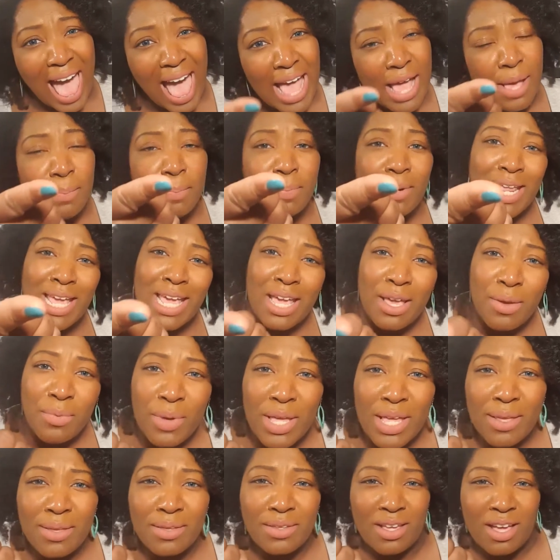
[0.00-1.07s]
I play
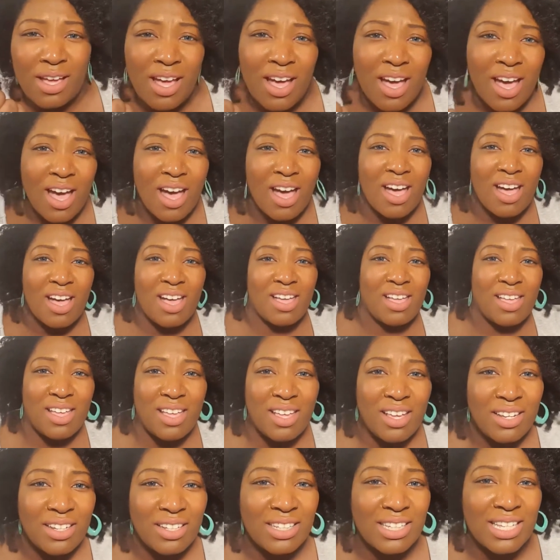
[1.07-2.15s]
with your
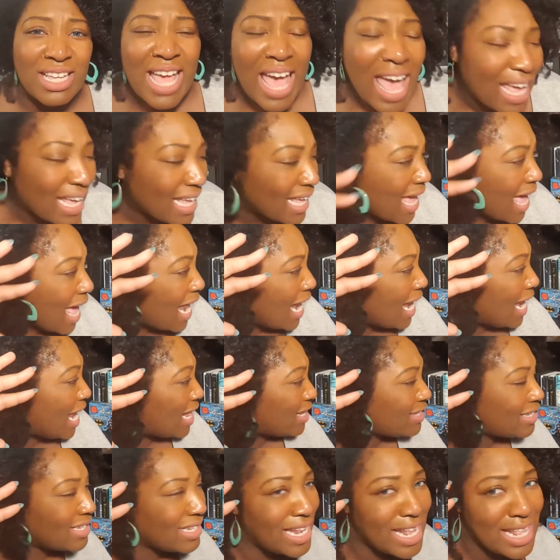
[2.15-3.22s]
heart, got
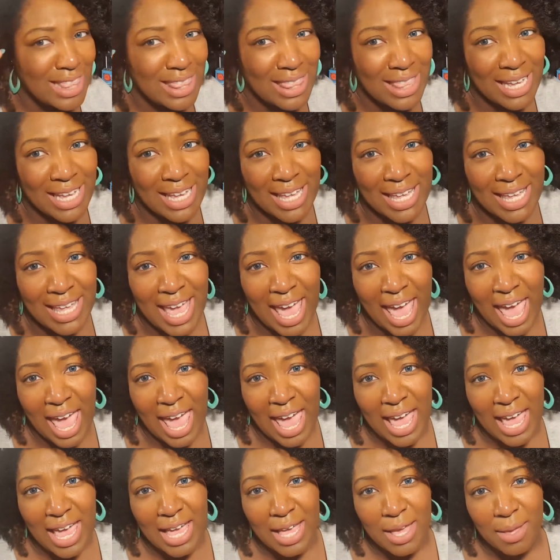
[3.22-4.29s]
lost in the
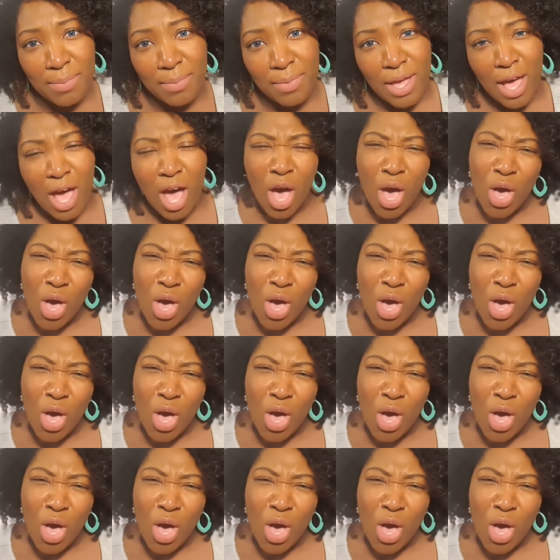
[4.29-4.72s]
game.